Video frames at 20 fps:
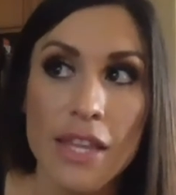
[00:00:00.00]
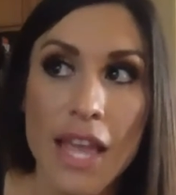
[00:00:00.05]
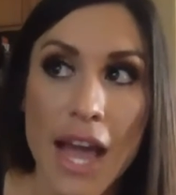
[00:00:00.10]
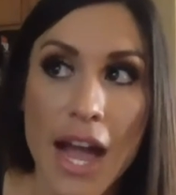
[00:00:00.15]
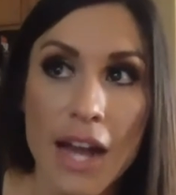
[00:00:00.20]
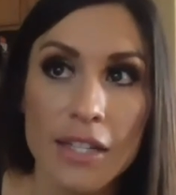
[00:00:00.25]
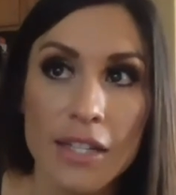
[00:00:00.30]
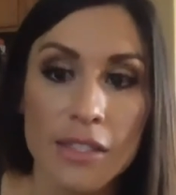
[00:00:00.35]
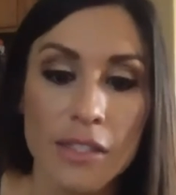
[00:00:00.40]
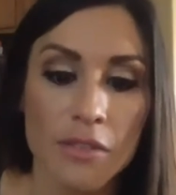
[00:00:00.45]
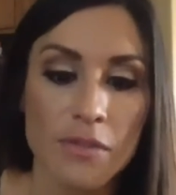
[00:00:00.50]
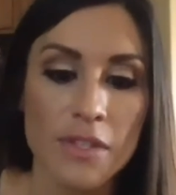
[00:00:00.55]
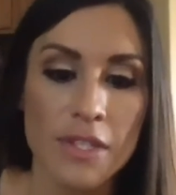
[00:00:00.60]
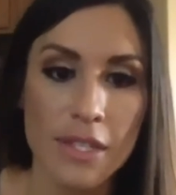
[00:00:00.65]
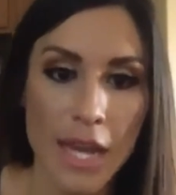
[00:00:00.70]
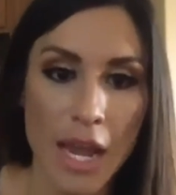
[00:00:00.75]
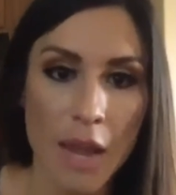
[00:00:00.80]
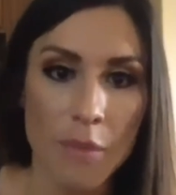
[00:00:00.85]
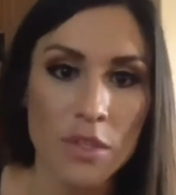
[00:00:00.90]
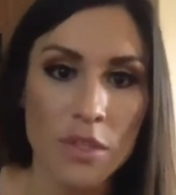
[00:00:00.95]
active
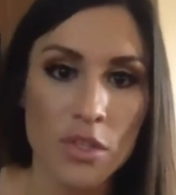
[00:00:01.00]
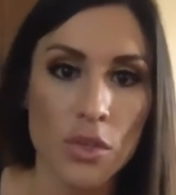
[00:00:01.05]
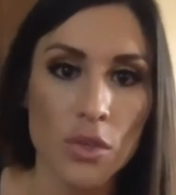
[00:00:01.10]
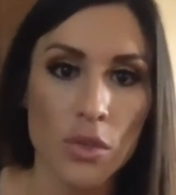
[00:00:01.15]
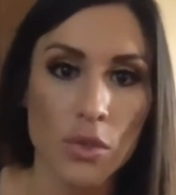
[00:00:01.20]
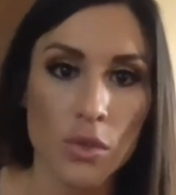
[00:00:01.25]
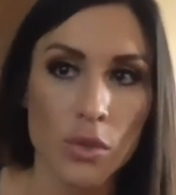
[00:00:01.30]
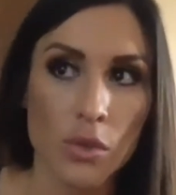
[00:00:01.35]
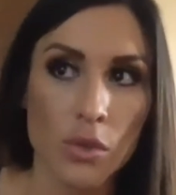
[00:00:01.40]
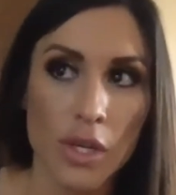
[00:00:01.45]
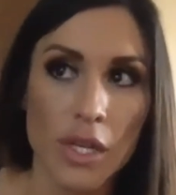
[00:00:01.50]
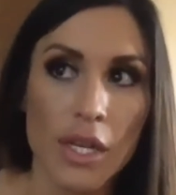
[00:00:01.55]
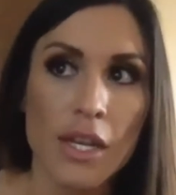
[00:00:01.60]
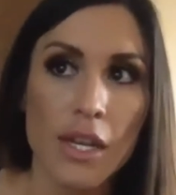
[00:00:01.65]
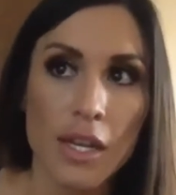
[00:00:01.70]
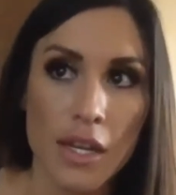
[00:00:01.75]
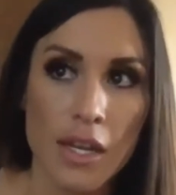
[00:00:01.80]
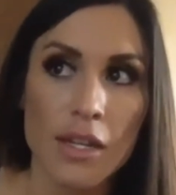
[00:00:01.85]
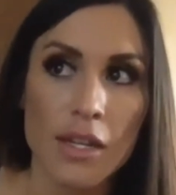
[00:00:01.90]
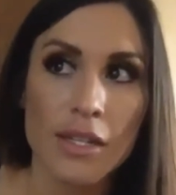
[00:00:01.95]
steps to
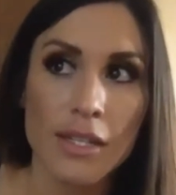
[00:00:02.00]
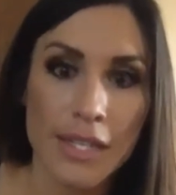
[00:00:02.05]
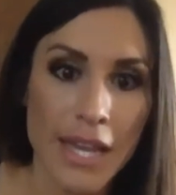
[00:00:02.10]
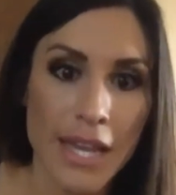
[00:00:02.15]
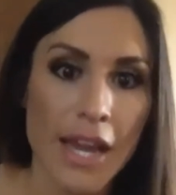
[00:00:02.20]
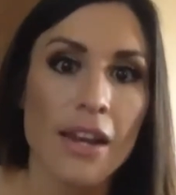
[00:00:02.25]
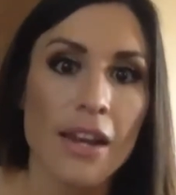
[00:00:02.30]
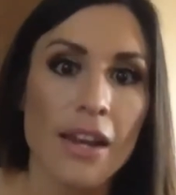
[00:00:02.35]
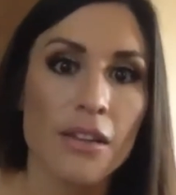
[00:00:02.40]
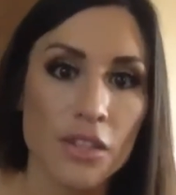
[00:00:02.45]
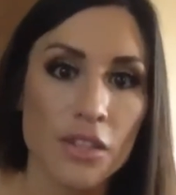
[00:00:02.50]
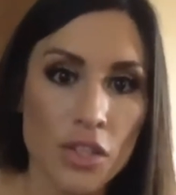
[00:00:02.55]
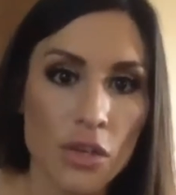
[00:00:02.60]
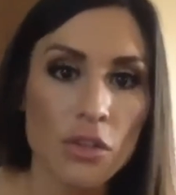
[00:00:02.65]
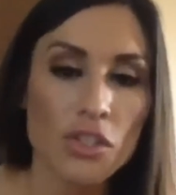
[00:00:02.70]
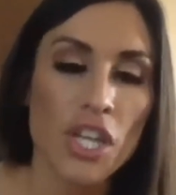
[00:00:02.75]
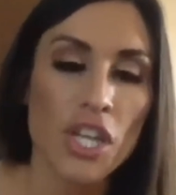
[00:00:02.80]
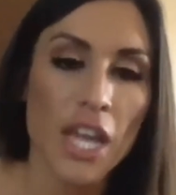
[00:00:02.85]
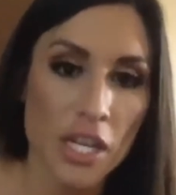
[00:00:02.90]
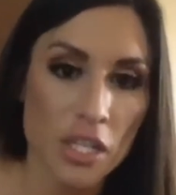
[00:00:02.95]
get, you know,
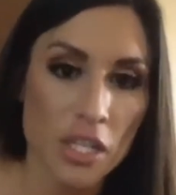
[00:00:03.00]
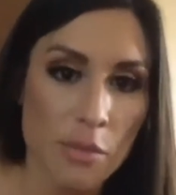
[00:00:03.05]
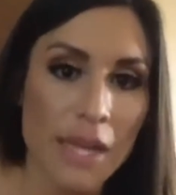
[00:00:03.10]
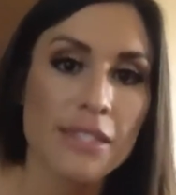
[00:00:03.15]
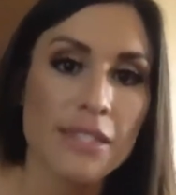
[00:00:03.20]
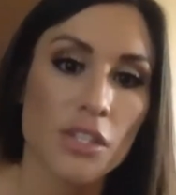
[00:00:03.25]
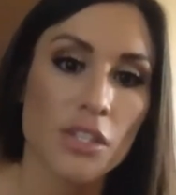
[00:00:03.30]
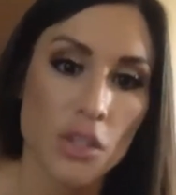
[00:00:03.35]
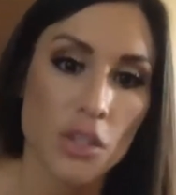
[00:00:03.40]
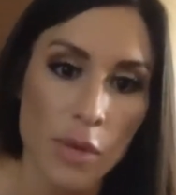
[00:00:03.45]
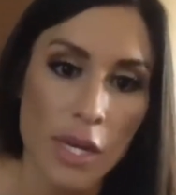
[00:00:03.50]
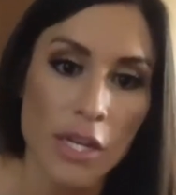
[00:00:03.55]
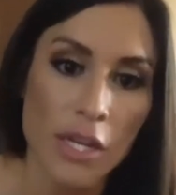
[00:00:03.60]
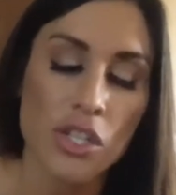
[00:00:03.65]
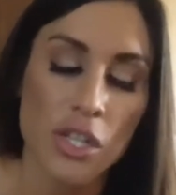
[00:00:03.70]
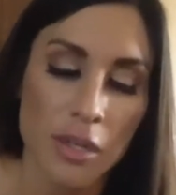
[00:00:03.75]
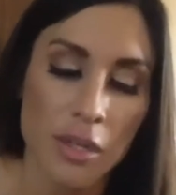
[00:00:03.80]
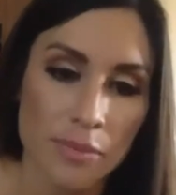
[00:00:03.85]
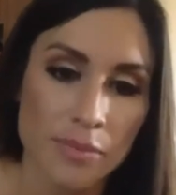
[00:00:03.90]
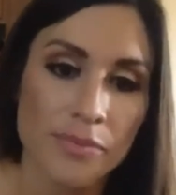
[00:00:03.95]
change my
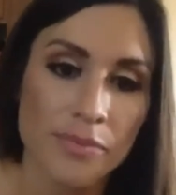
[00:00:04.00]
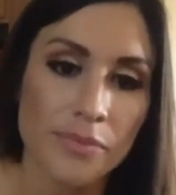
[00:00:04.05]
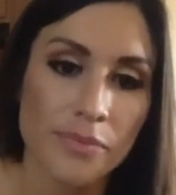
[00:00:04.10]
situation.